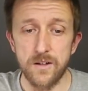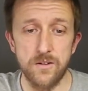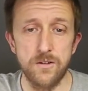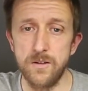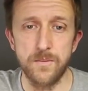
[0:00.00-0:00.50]

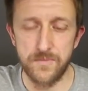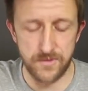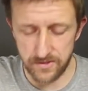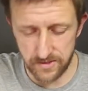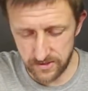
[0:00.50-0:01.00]
All
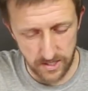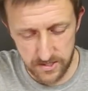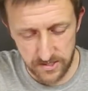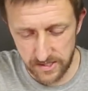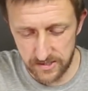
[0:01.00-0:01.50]
the
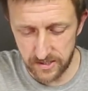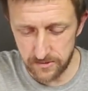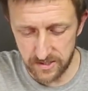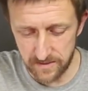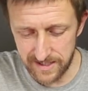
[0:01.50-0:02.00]
changes that I said I
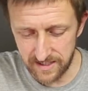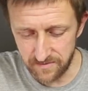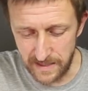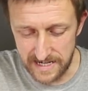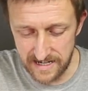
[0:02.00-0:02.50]
was going to make,
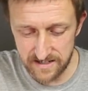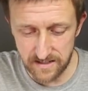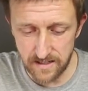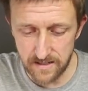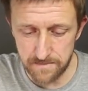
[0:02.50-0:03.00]
I've made,
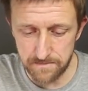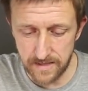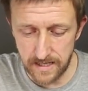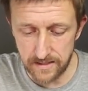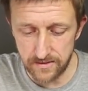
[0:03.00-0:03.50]

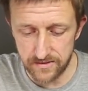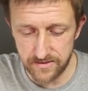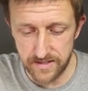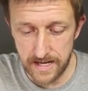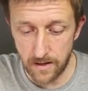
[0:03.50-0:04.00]
and
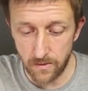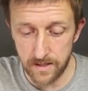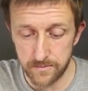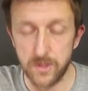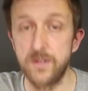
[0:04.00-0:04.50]
now
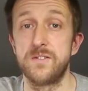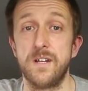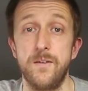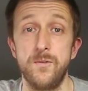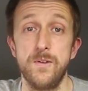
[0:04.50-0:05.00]
I'm going
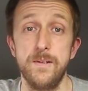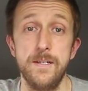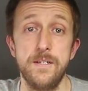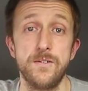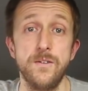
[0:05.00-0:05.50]
to have another
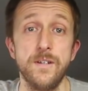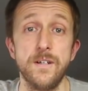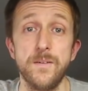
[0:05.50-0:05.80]
listen.